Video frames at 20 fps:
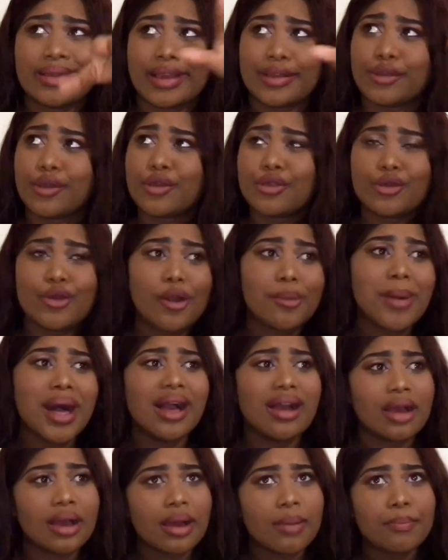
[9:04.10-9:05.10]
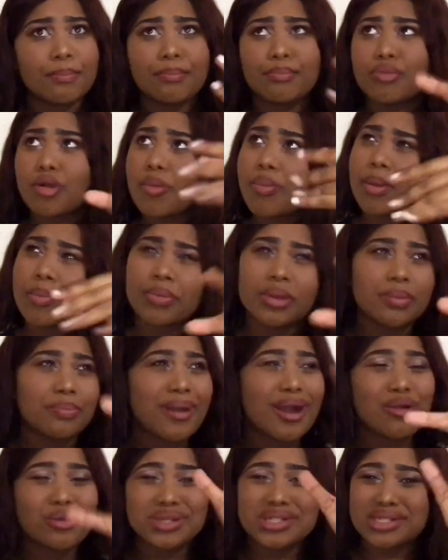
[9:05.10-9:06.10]
the Nyanyo, probably
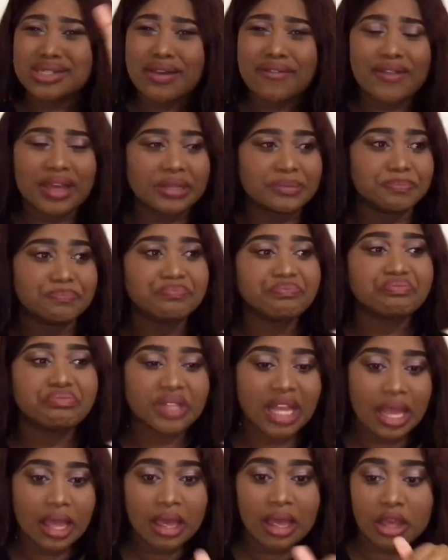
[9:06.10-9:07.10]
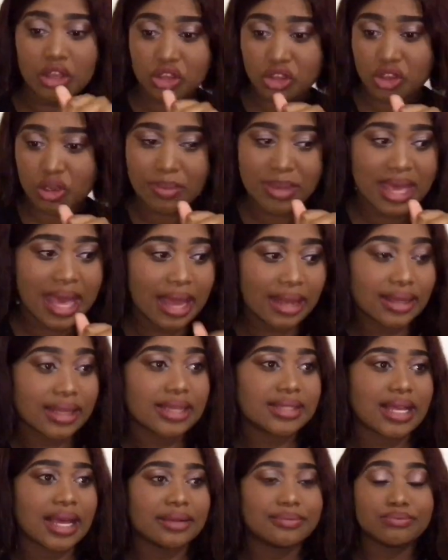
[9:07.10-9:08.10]
Pang was 7. Nyabi and
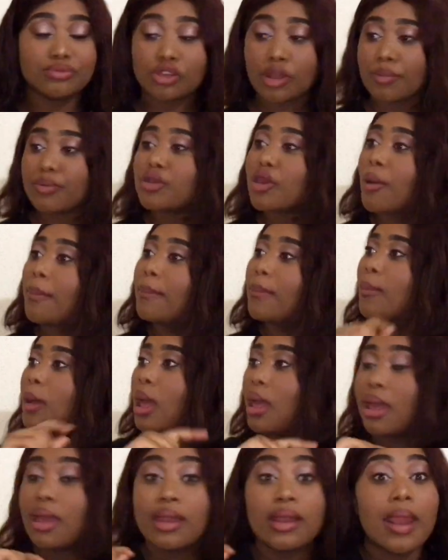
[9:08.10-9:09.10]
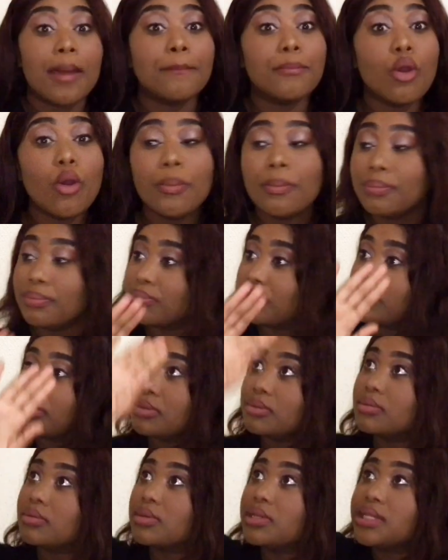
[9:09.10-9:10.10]
Gesan, Nyop Nyop, a pum,
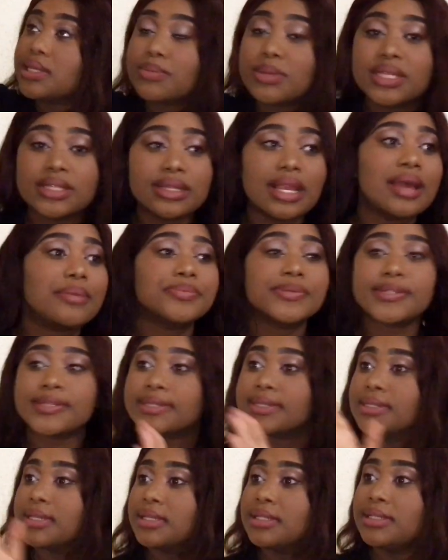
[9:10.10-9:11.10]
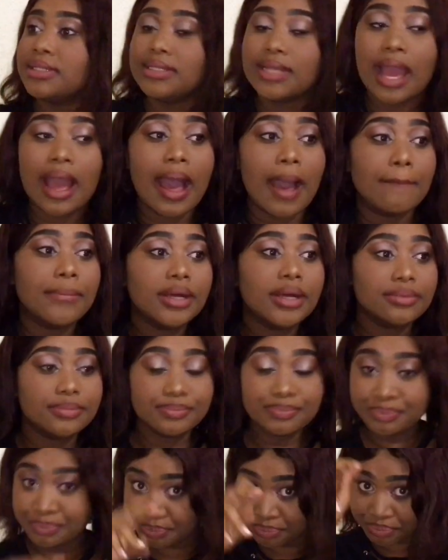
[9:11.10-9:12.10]
some his lips, damp.
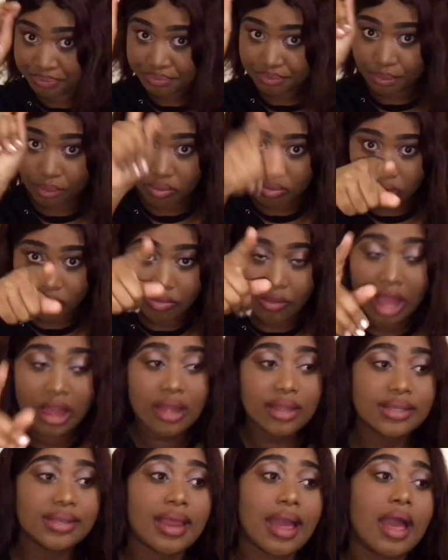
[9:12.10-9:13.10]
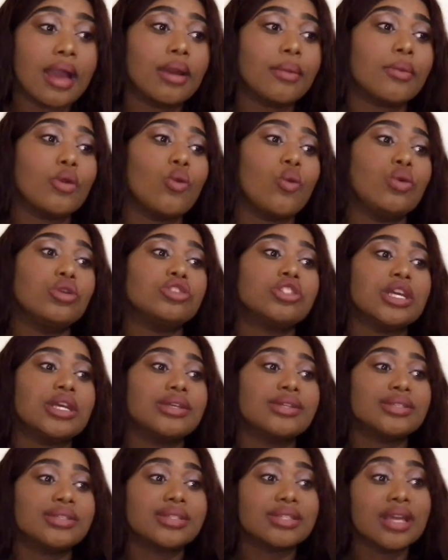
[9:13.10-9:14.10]
I'll go
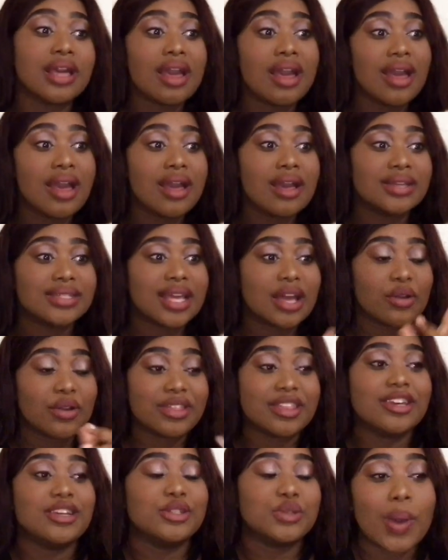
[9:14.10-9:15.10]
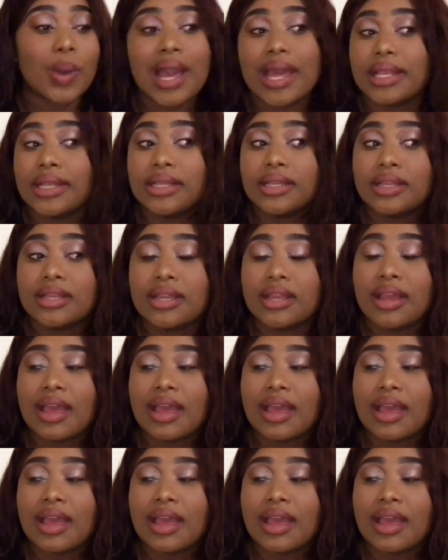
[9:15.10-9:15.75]
chase, Sagot head one.